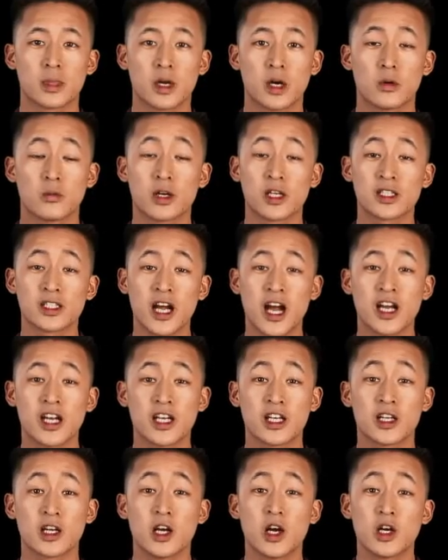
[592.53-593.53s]
When
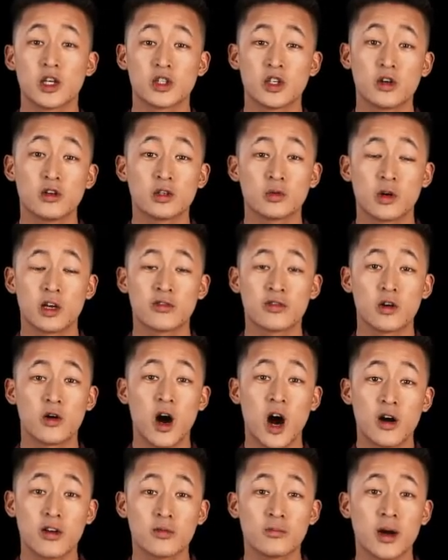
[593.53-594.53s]
attacking, choose one of your
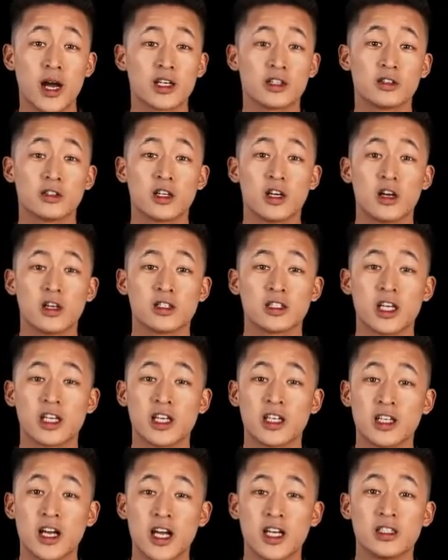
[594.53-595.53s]
other battle cards and
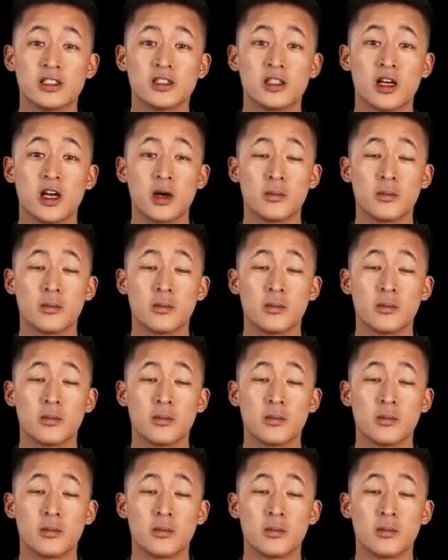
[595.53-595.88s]
it gains